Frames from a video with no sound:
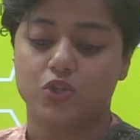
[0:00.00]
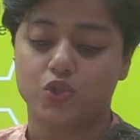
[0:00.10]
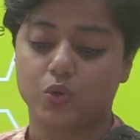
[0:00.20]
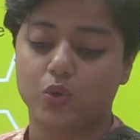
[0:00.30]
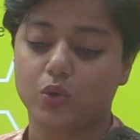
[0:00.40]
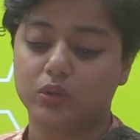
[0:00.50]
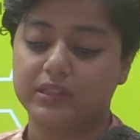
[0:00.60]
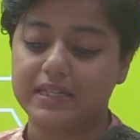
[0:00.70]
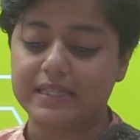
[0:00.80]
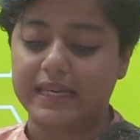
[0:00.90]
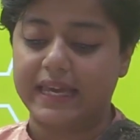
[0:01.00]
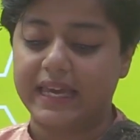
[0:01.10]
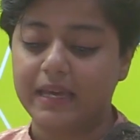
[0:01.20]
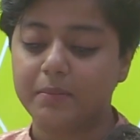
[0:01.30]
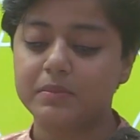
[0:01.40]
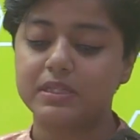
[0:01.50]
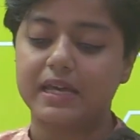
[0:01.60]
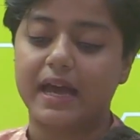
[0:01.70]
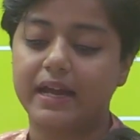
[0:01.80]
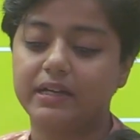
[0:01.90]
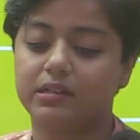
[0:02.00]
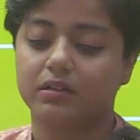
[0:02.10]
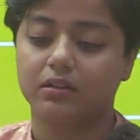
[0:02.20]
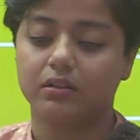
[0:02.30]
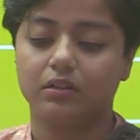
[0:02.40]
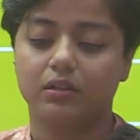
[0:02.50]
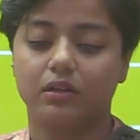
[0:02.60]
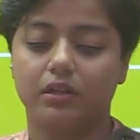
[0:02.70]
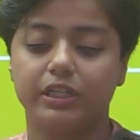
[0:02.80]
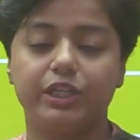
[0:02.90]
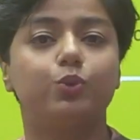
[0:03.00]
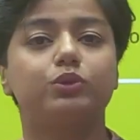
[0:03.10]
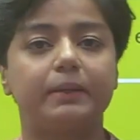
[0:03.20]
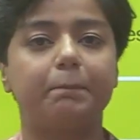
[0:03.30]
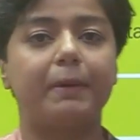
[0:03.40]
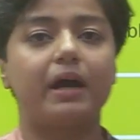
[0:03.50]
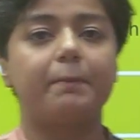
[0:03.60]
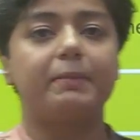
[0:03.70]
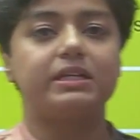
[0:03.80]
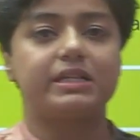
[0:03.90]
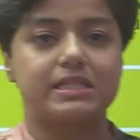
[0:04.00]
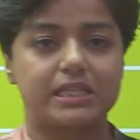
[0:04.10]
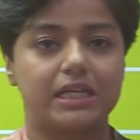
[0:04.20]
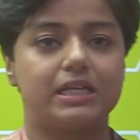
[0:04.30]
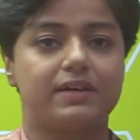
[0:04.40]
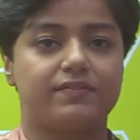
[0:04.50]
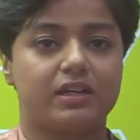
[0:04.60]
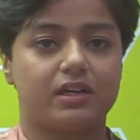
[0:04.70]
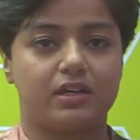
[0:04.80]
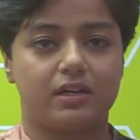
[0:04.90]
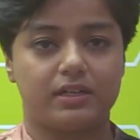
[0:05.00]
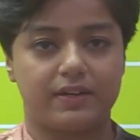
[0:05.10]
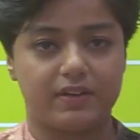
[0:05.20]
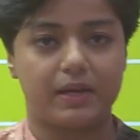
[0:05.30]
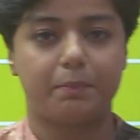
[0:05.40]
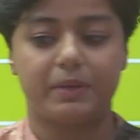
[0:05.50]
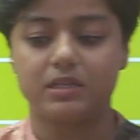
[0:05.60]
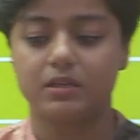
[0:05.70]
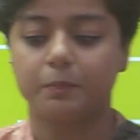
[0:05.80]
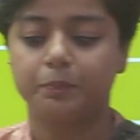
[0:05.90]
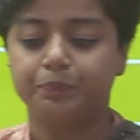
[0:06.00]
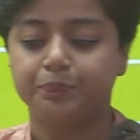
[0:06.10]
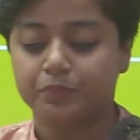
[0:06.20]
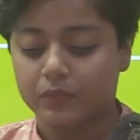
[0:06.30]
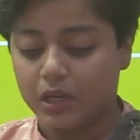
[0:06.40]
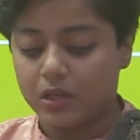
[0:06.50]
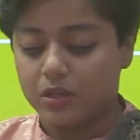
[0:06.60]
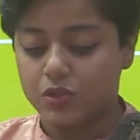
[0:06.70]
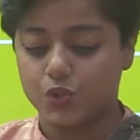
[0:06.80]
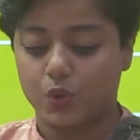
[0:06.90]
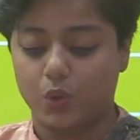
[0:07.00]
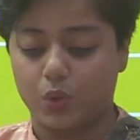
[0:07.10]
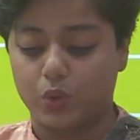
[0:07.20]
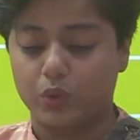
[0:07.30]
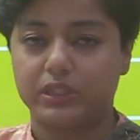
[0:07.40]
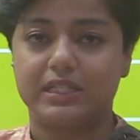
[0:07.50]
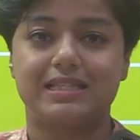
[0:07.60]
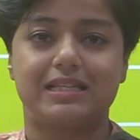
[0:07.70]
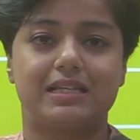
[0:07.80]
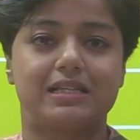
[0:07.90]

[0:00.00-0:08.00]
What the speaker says: So, this aims at youth empowerment and skill development. So, this